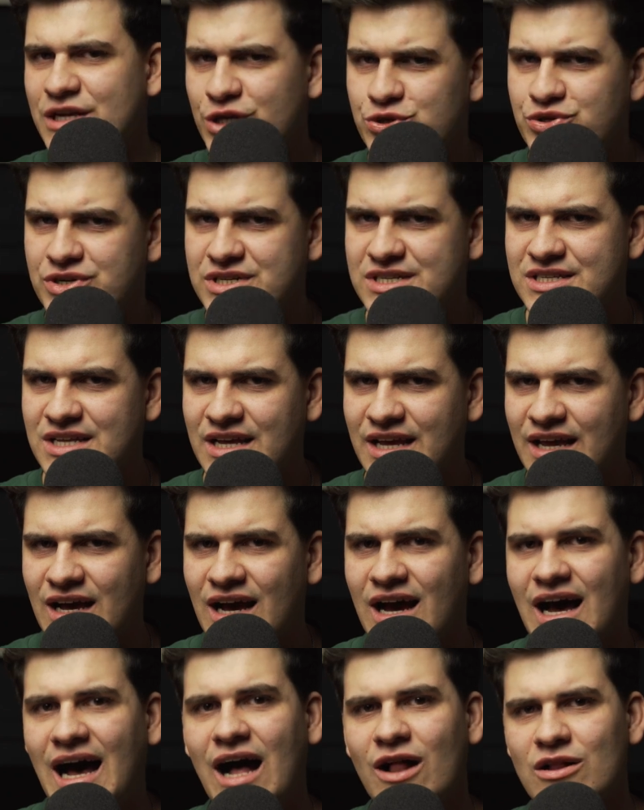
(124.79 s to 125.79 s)
interesting.
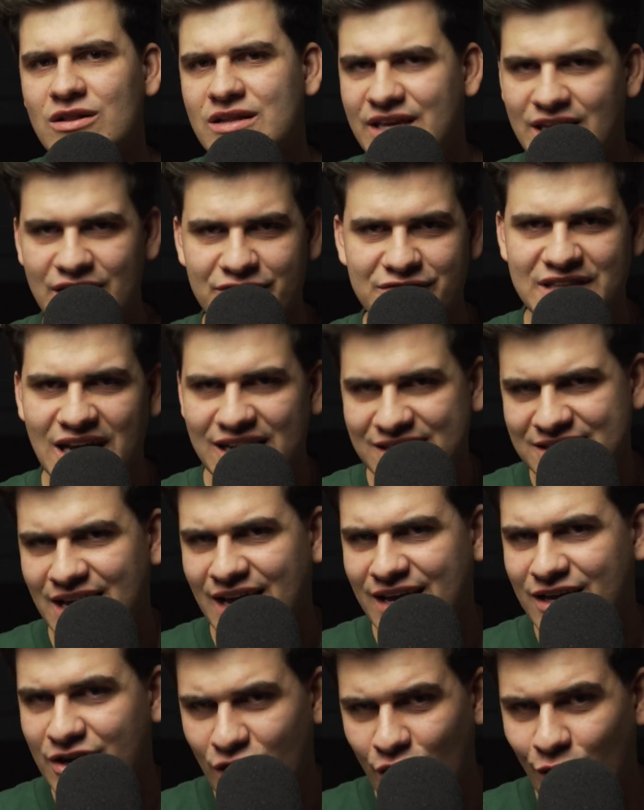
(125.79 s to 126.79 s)
I'll give that
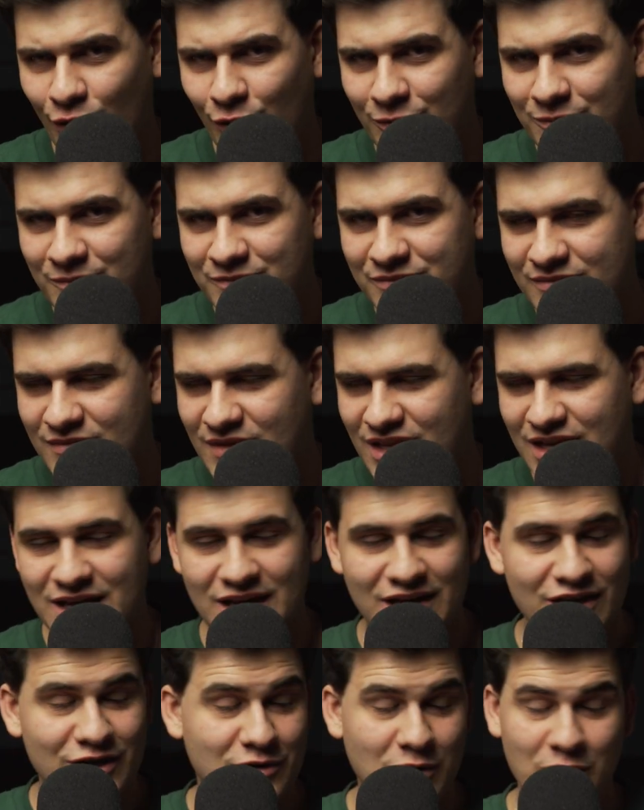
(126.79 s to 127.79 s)
a go.
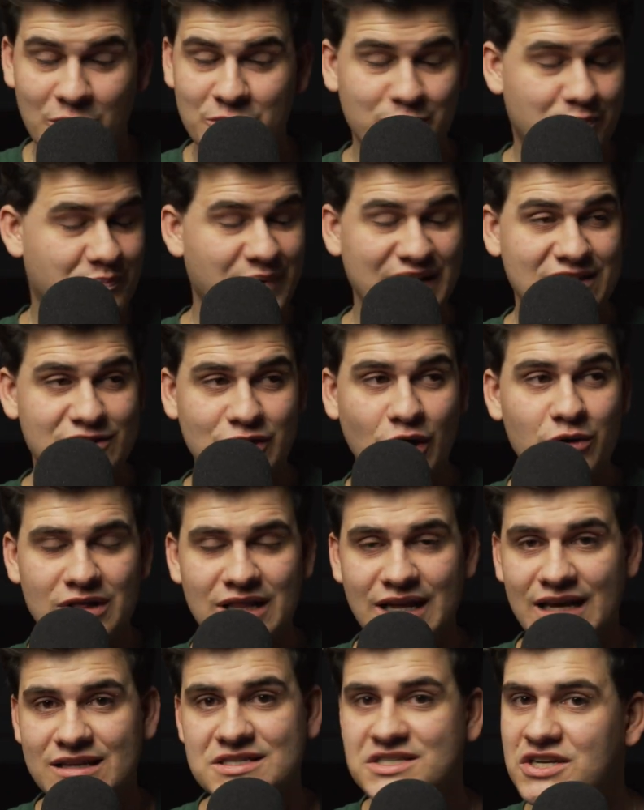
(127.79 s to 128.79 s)
Being
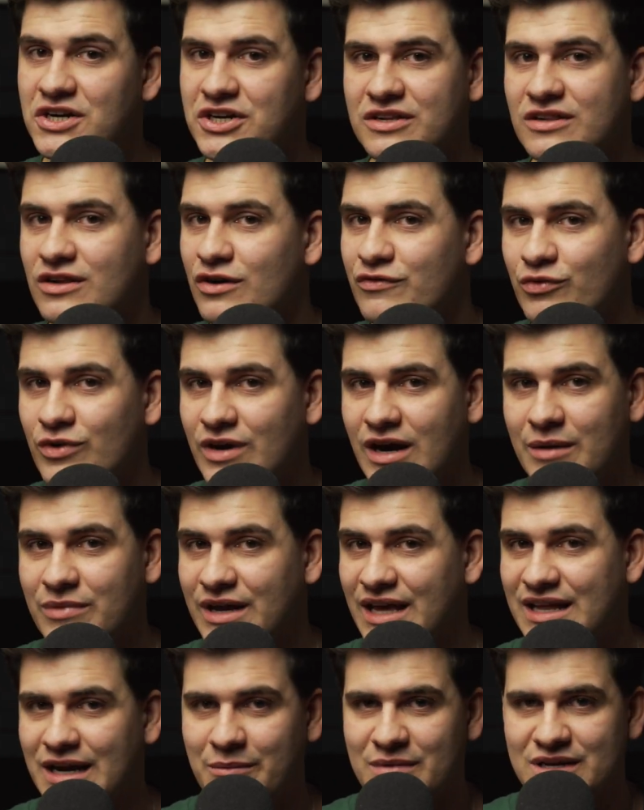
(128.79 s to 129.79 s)
totally uncertain of what I'm
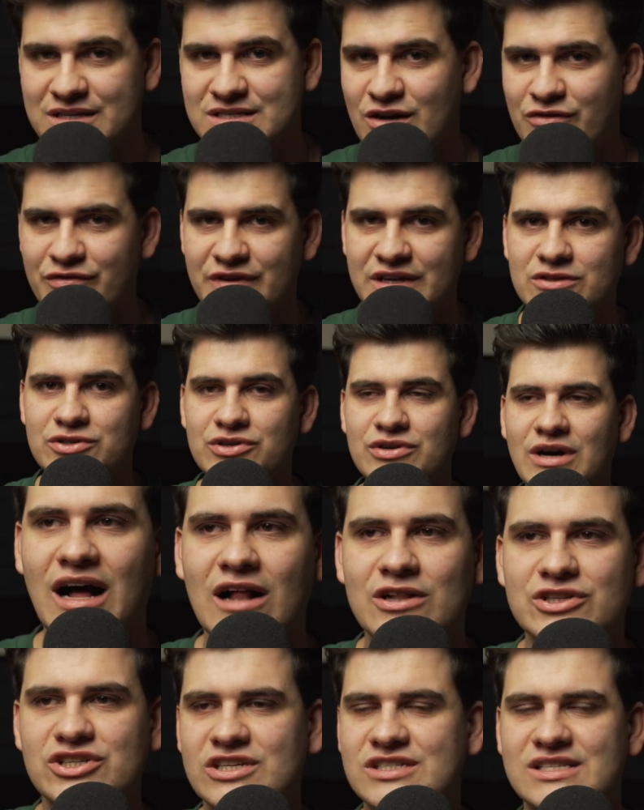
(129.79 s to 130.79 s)
getting myself into,
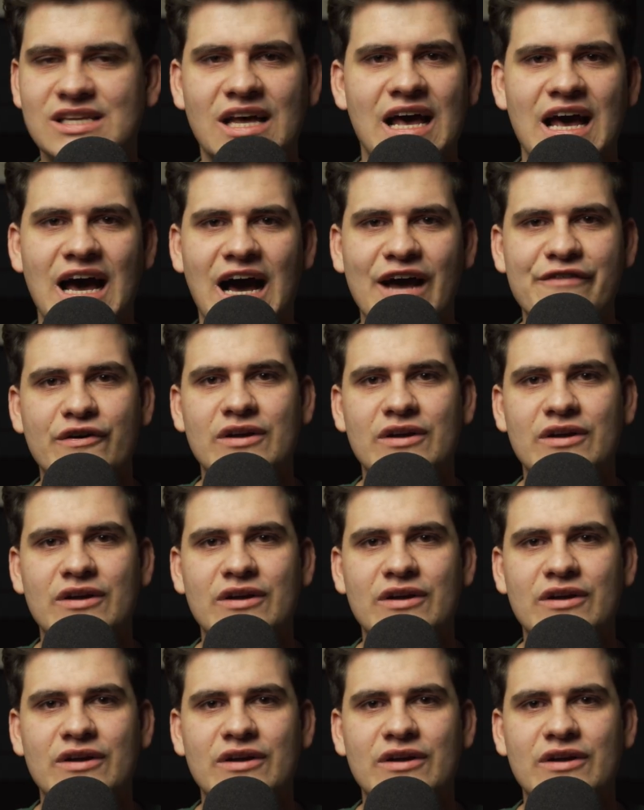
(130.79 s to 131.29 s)
I